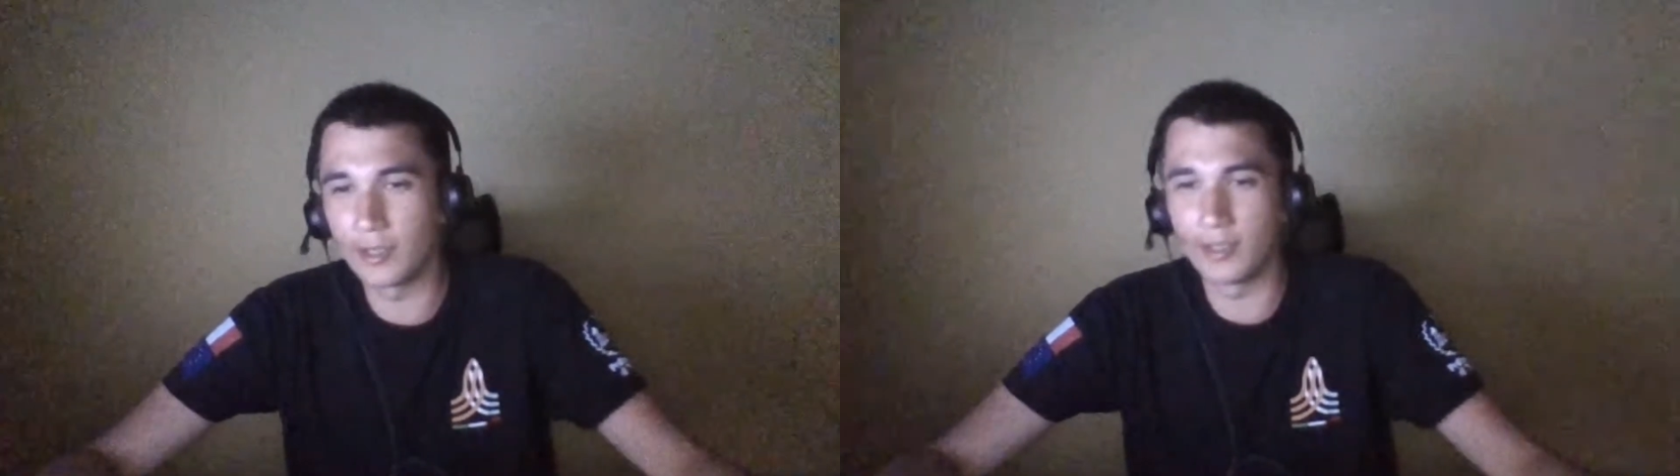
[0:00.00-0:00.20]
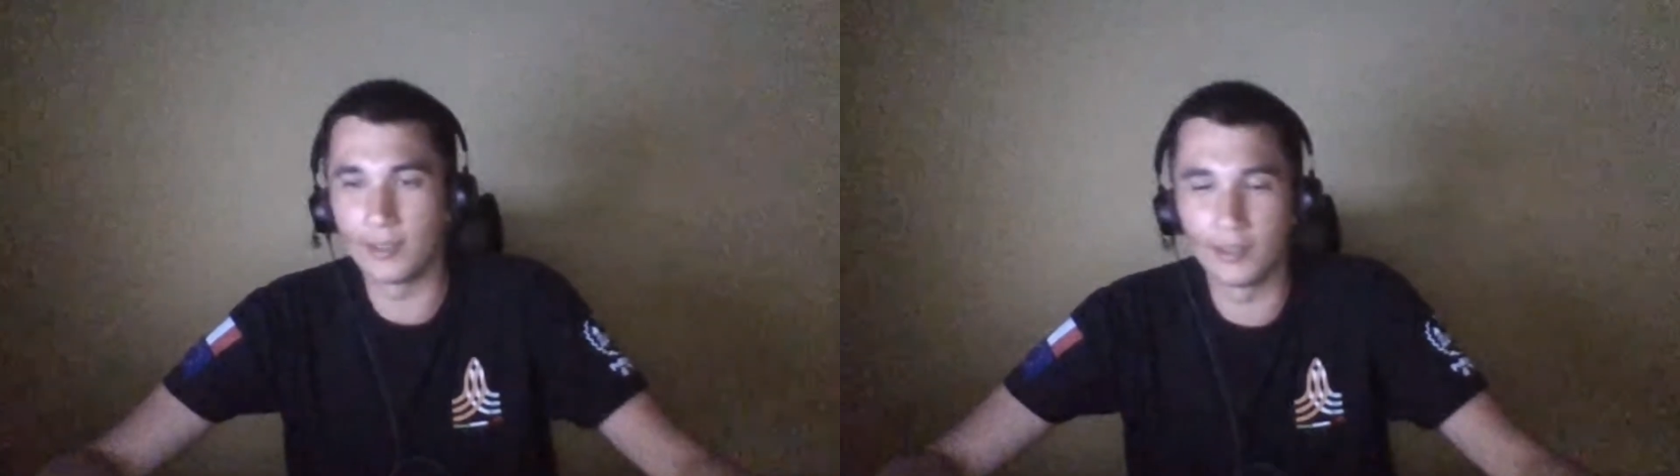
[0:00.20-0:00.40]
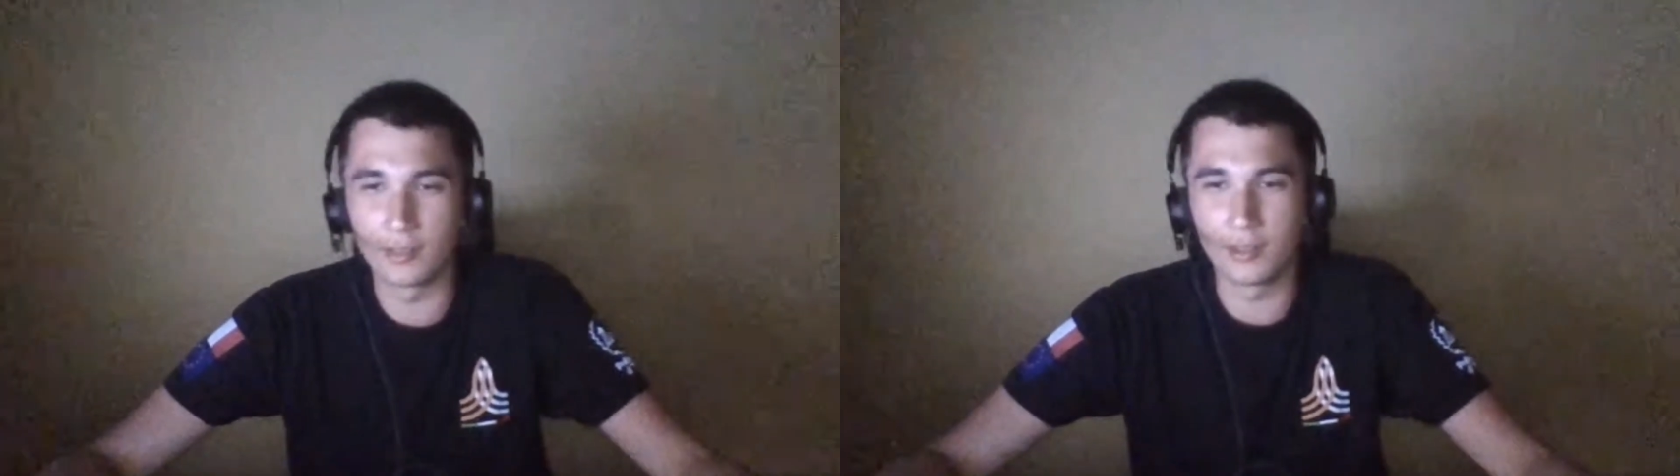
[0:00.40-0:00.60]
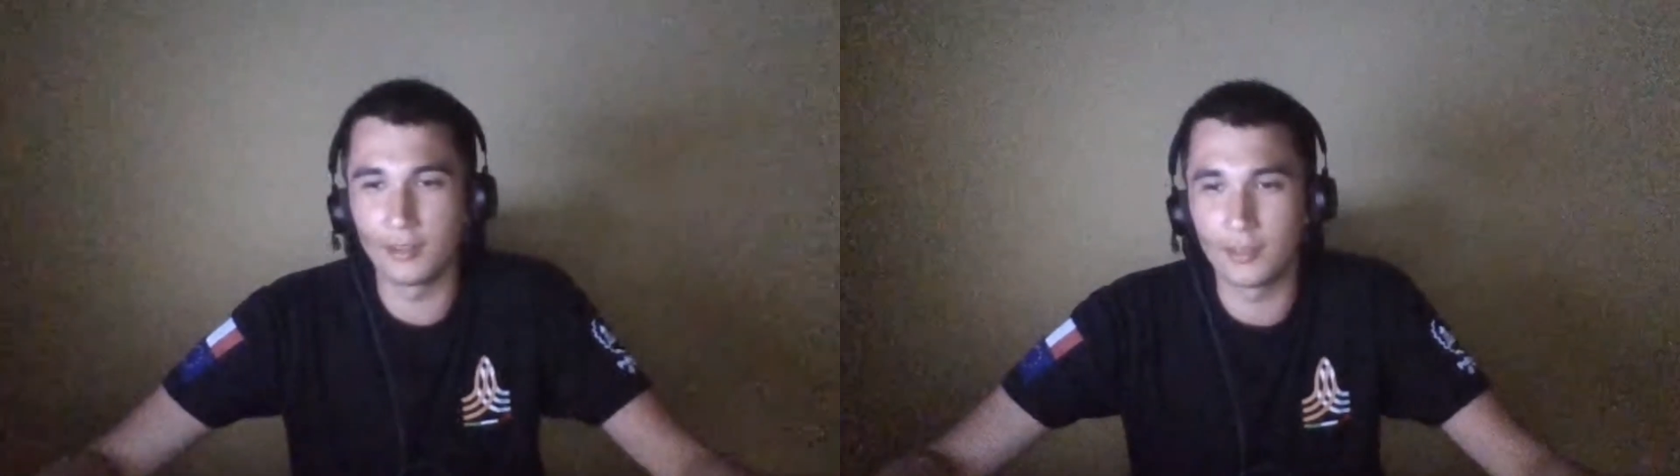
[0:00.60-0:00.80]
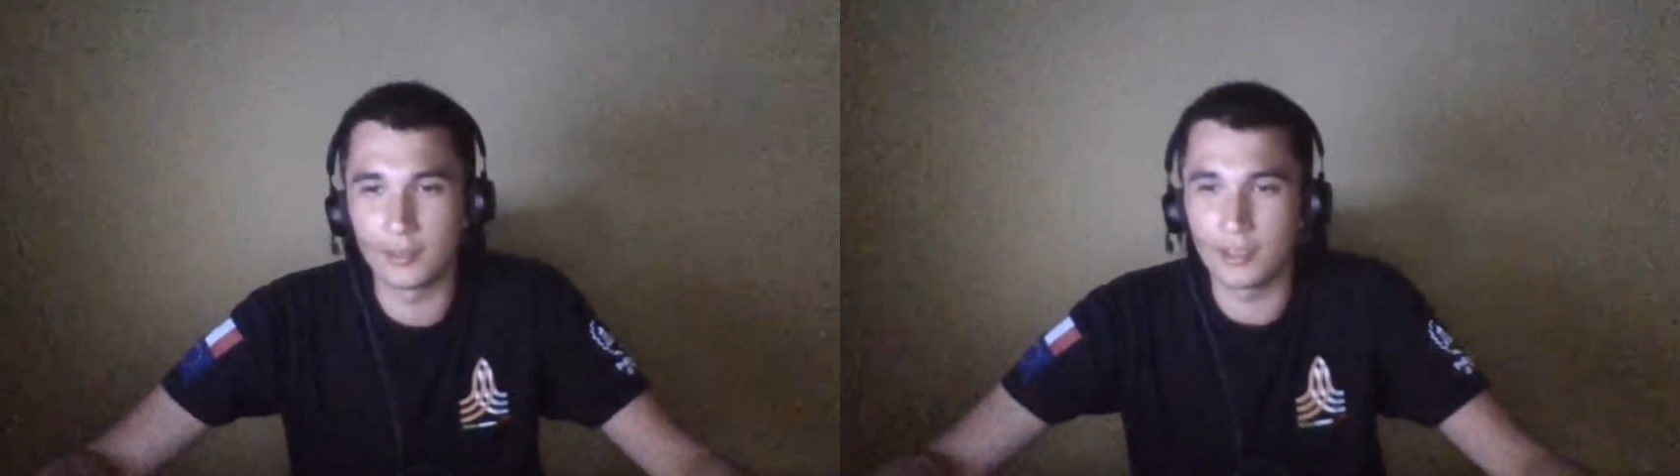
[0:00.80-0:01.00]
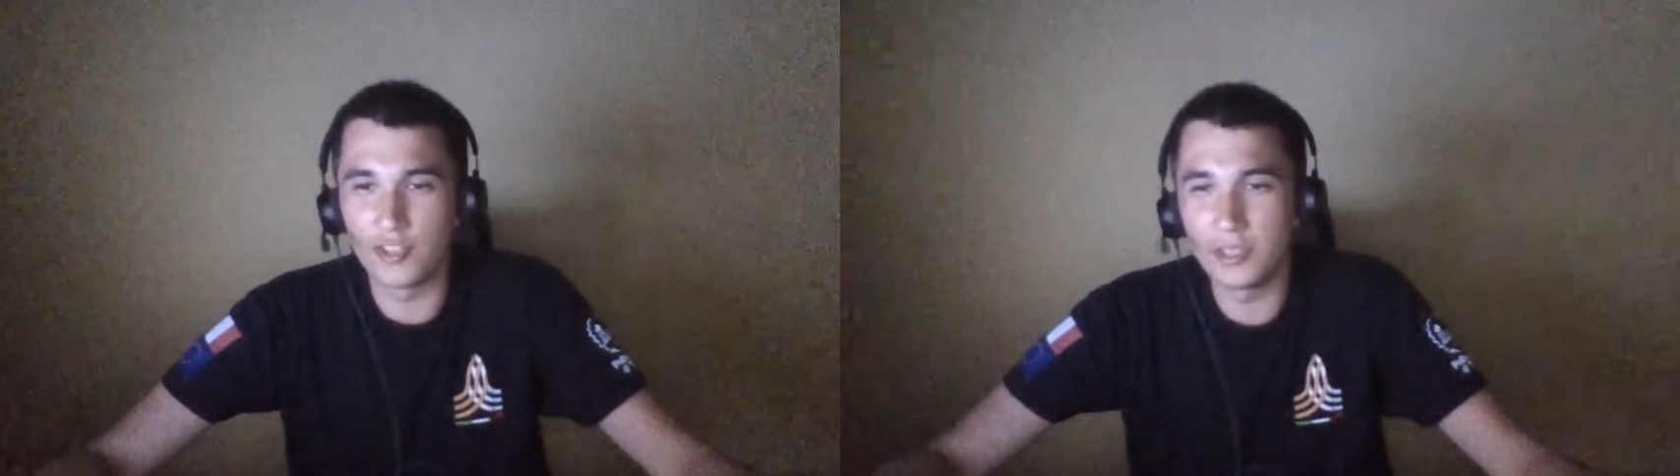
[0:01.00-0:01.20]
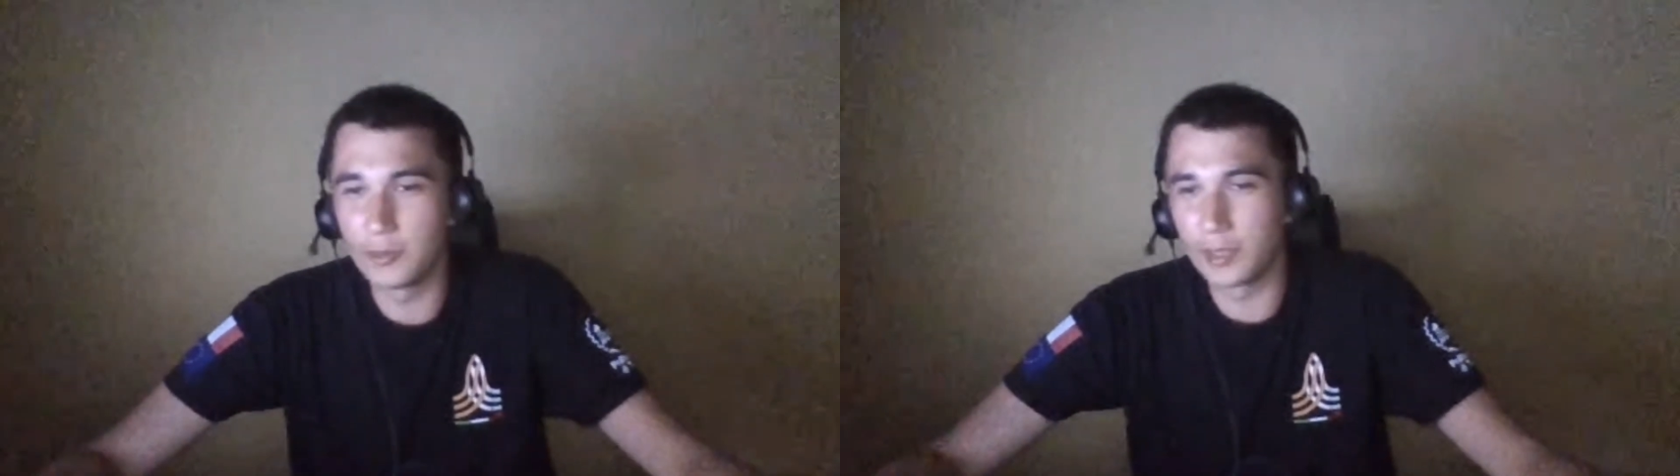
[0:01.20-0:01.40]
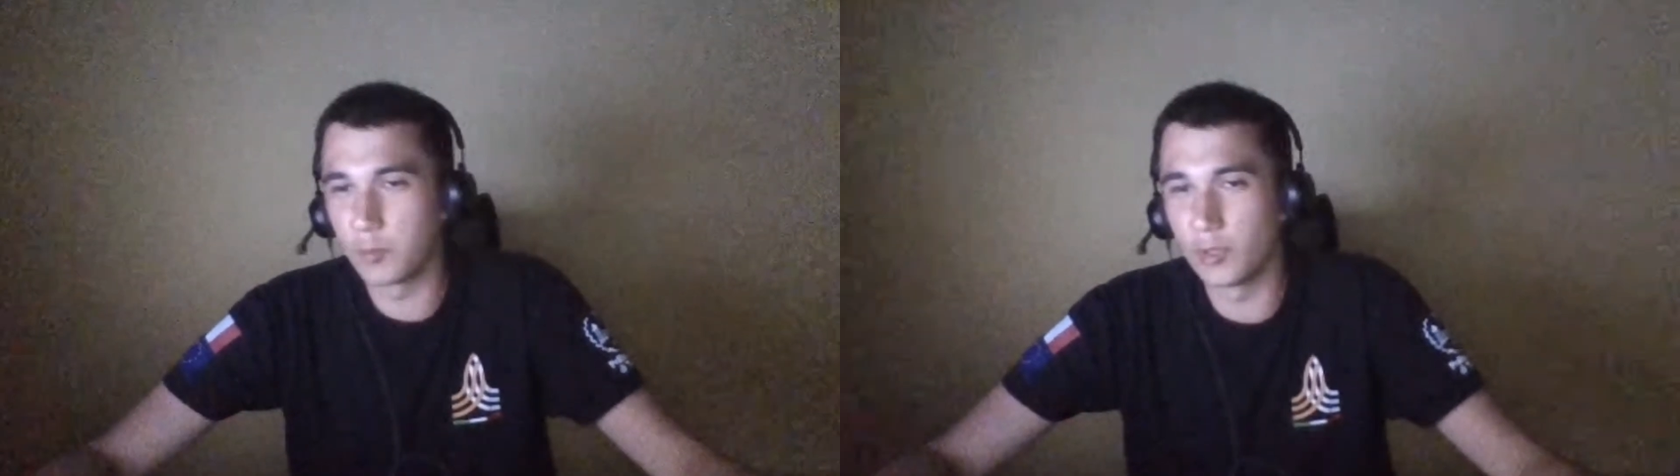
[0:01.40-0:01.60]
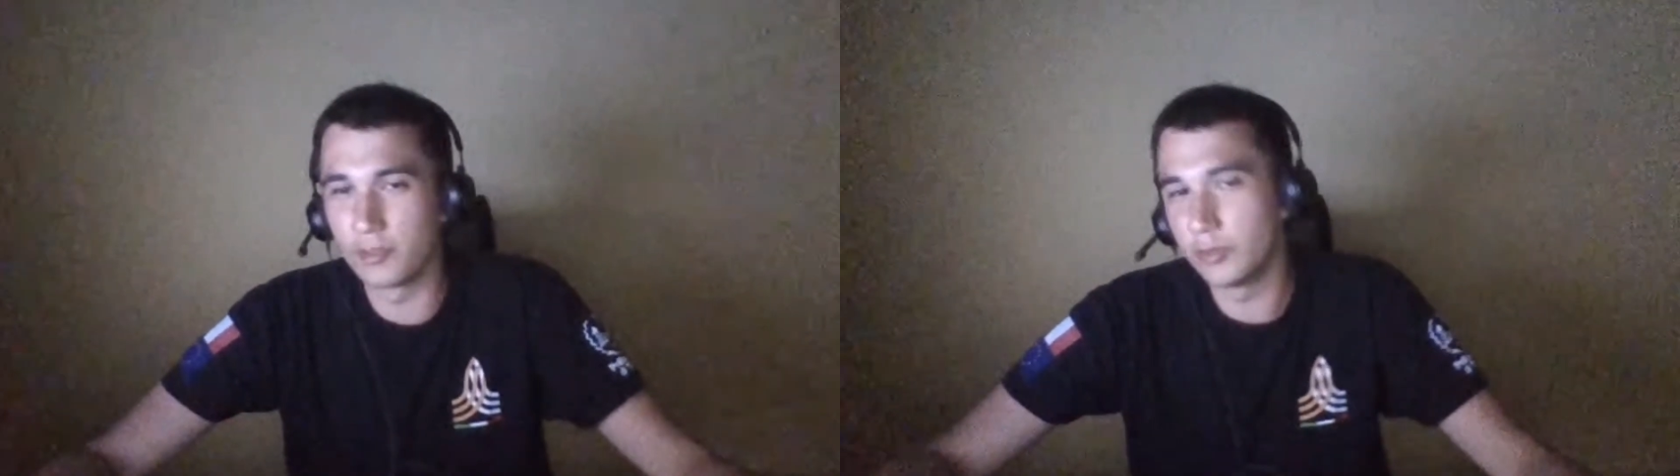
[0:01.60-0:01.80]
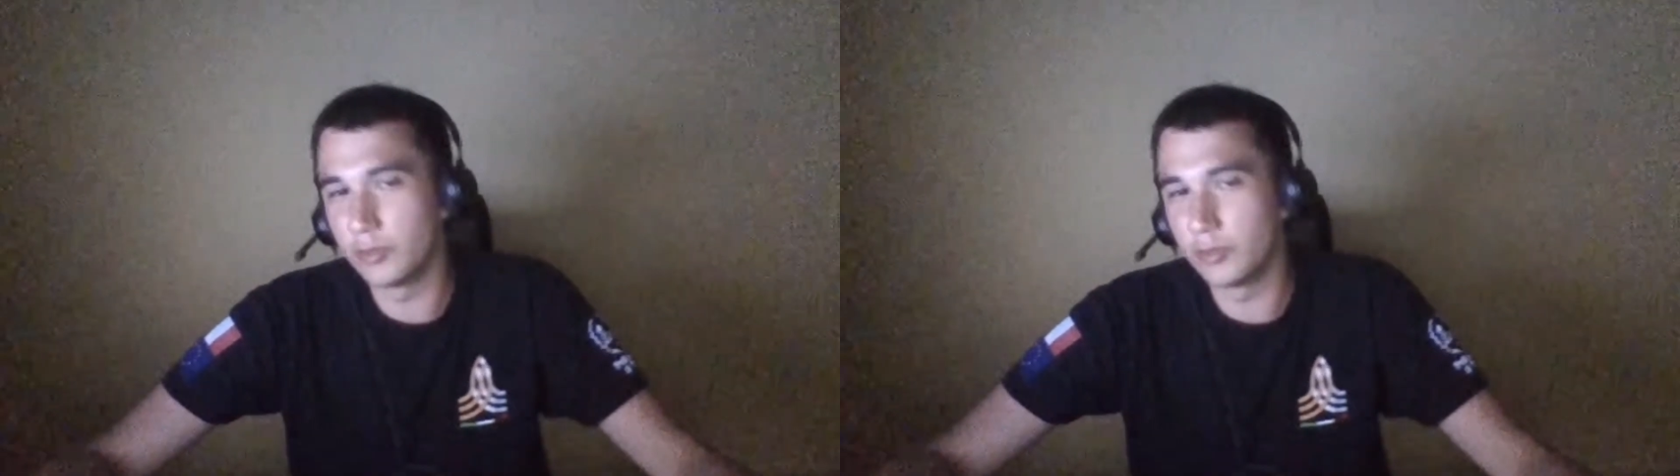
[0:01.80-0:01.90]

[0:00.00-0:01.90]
and engineering point of view.